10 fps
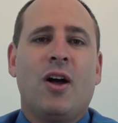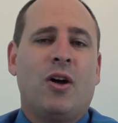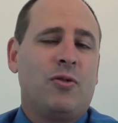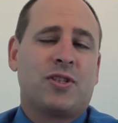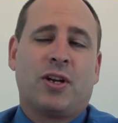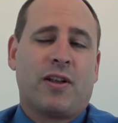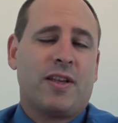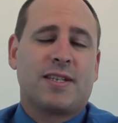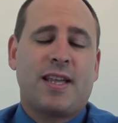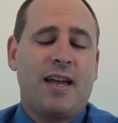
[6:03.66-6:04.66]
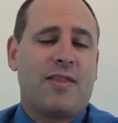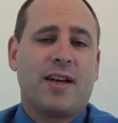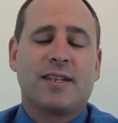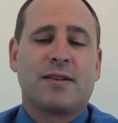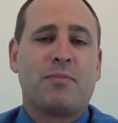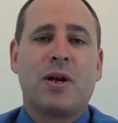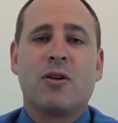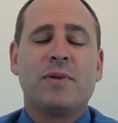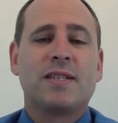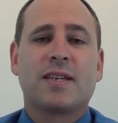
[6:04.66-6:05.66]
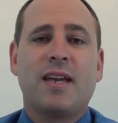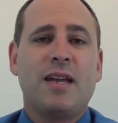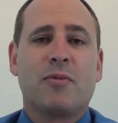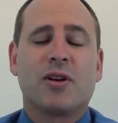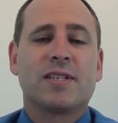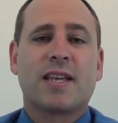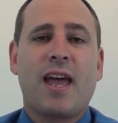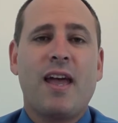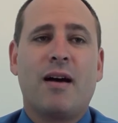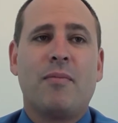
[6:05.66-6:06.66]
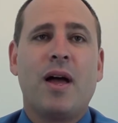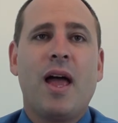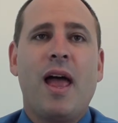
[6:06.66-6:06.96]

who still to this day think it's a pyramid scheme or a scam,